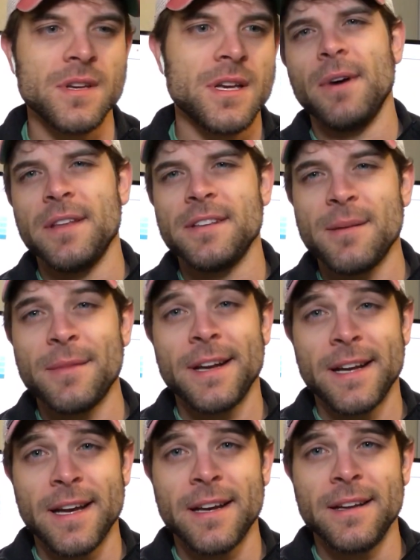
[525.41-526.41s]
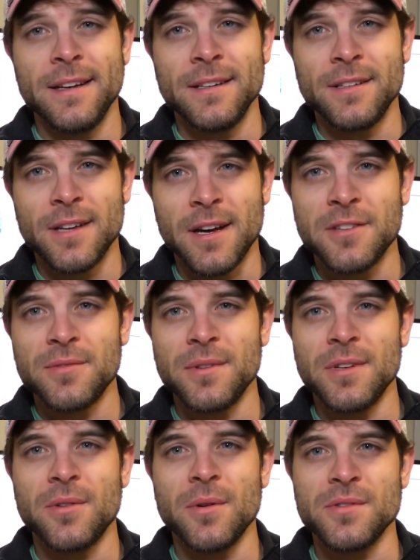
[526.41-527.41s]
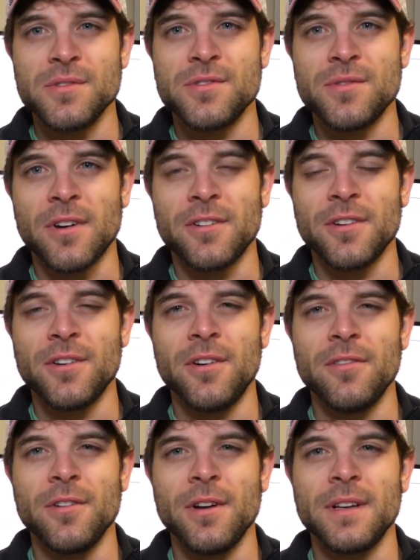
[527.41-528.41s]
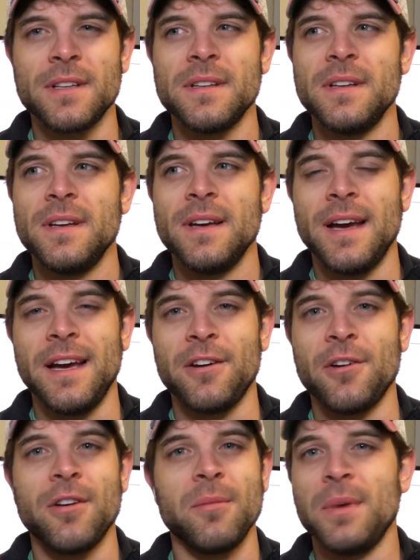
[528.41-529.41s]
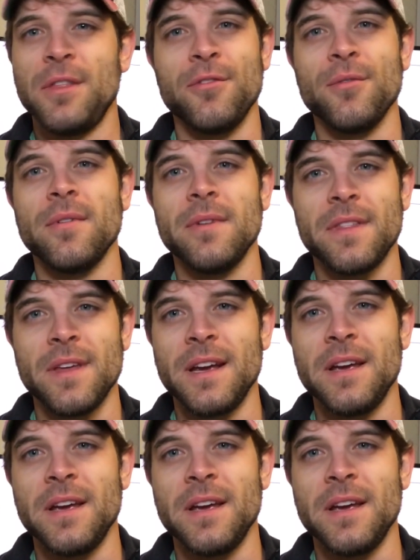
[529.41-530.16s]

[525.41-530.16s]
By the time that I got in touch with the course instructor over it, I had already been through everything.